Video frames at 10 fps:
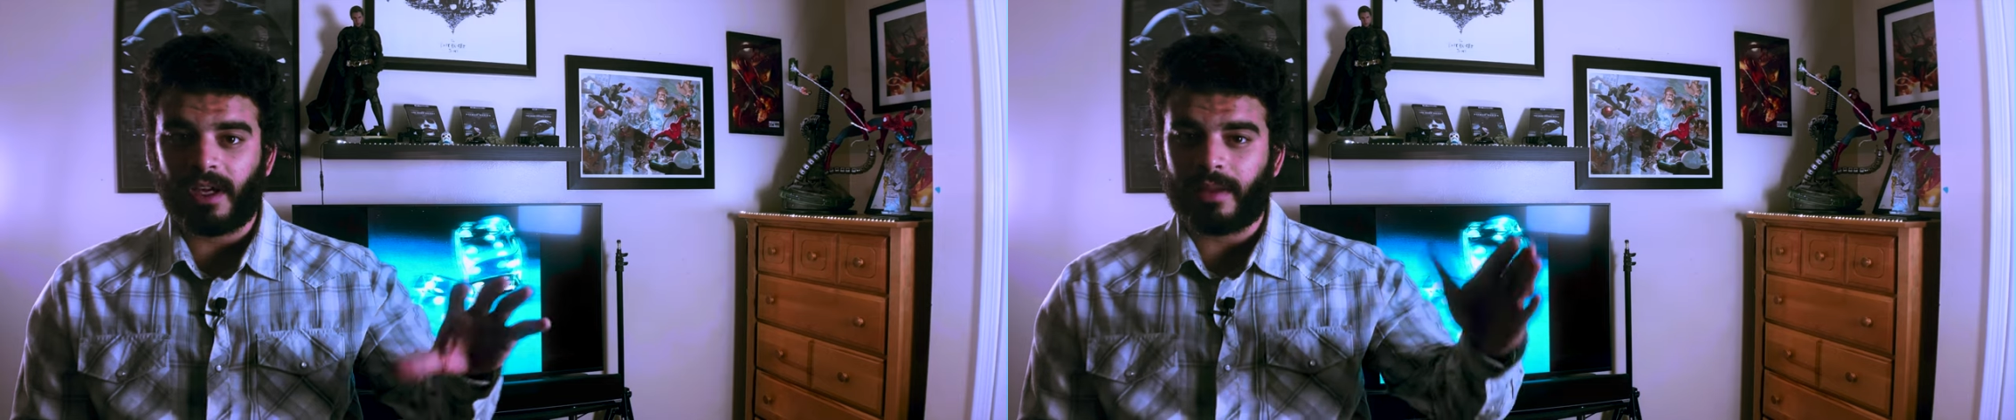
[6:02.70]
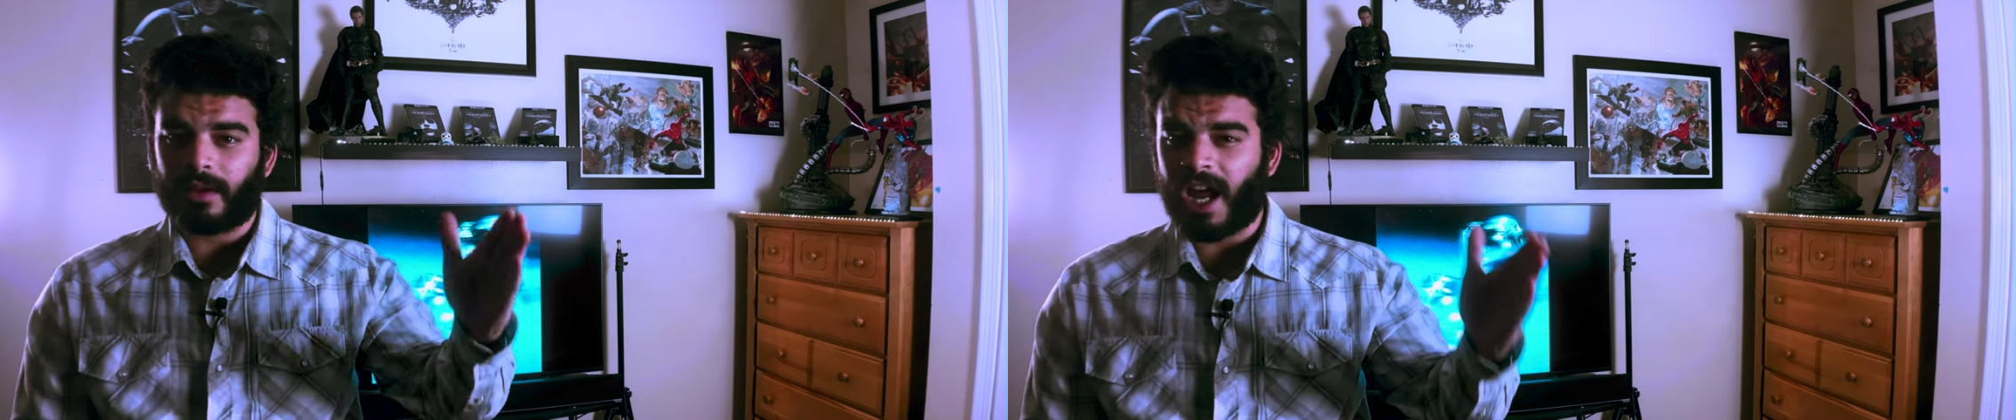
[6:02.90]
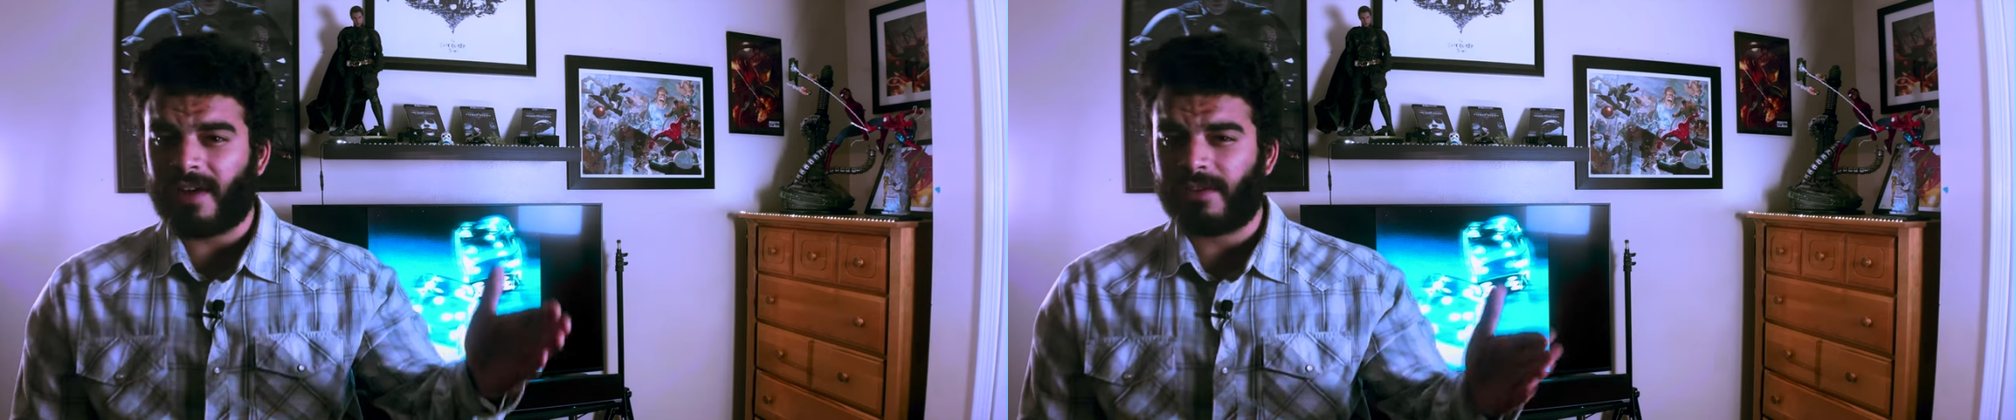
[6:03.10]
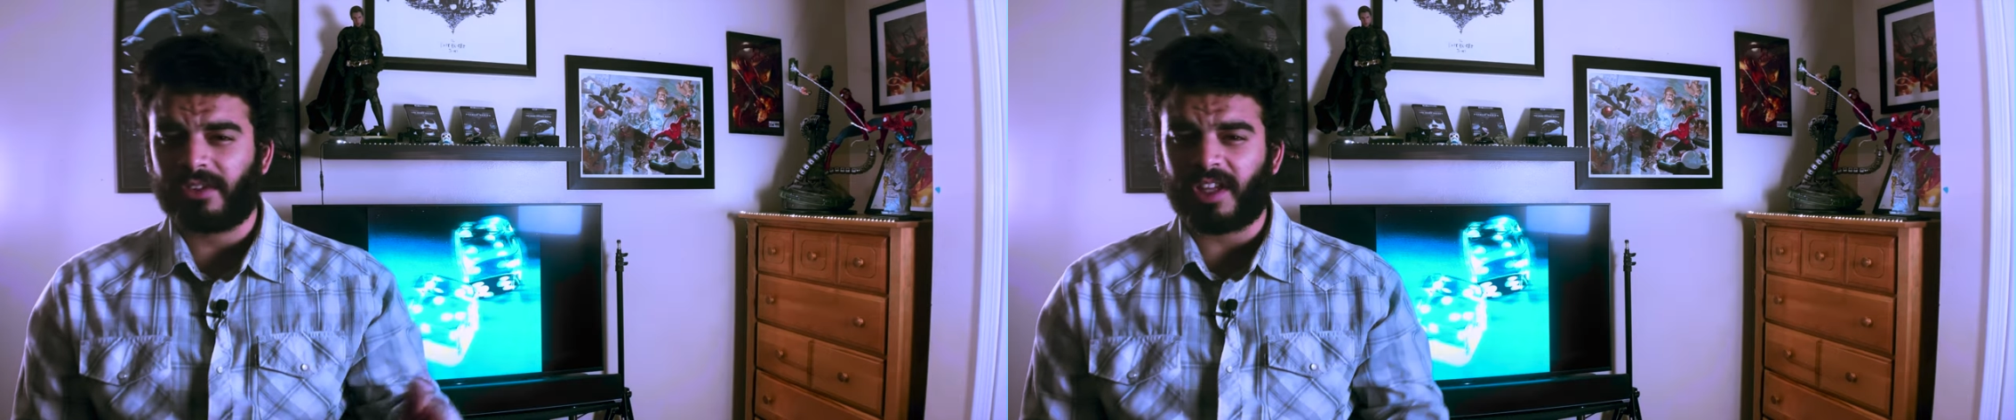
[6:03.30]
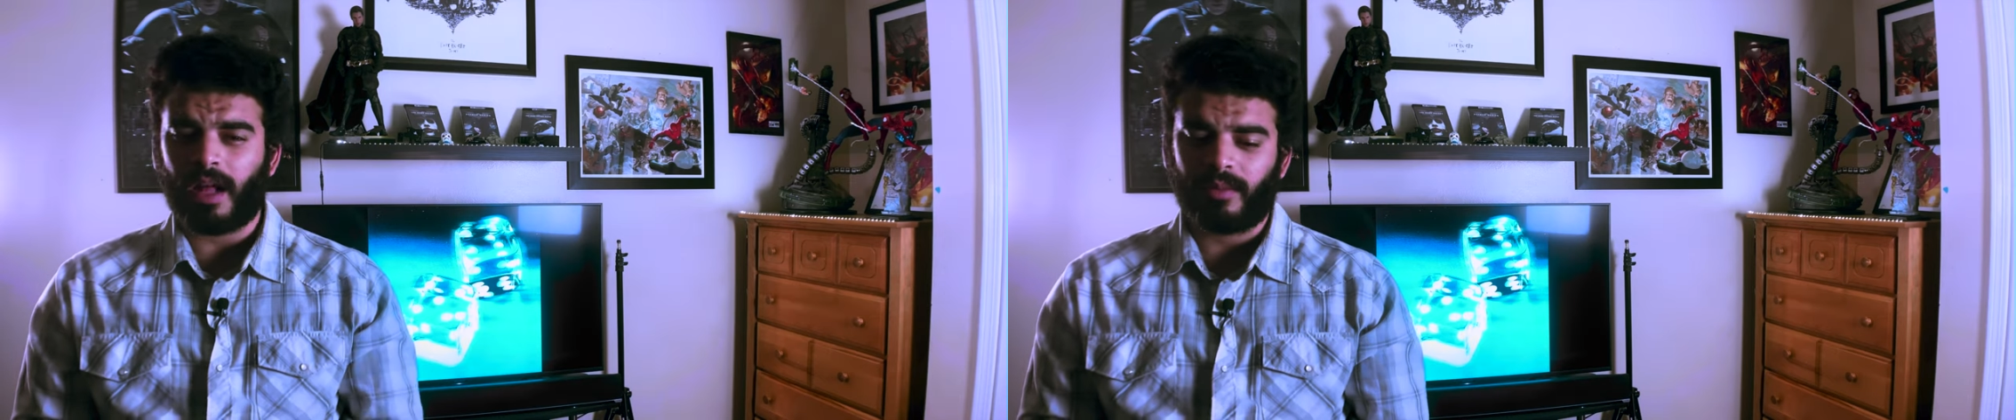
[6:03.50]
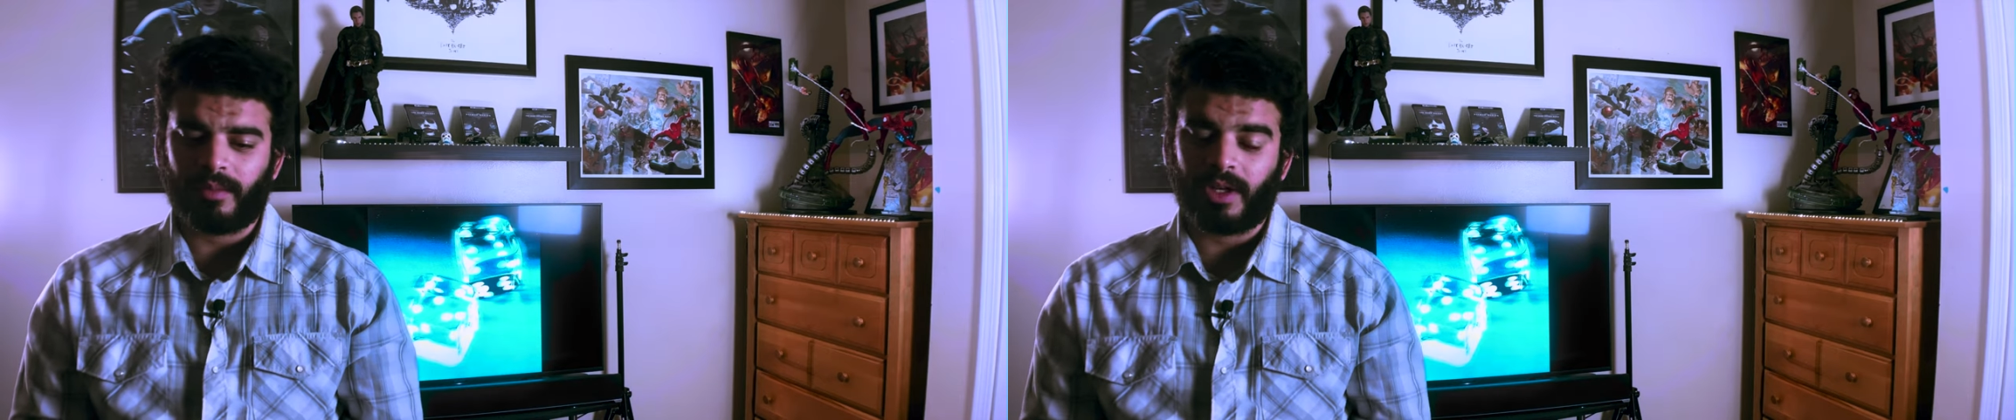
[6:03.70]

other half of this album,